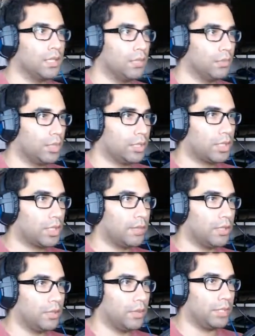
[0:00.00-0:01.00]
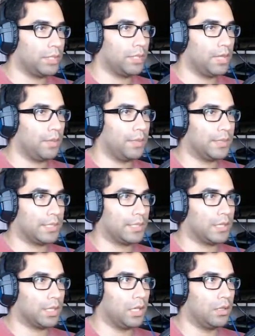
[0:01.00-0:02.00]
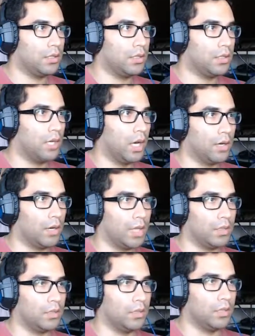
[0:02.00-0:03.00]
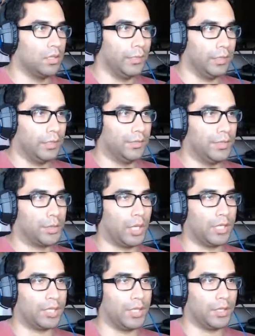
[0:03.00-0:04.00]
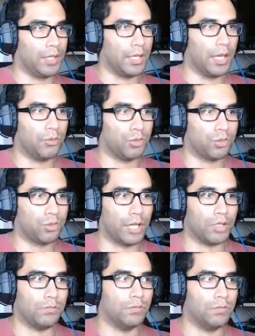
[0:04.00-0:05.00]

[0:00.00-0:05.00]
What are you talking about? He wants to help us. That's all. All right. If he tries anything, I will scratch him.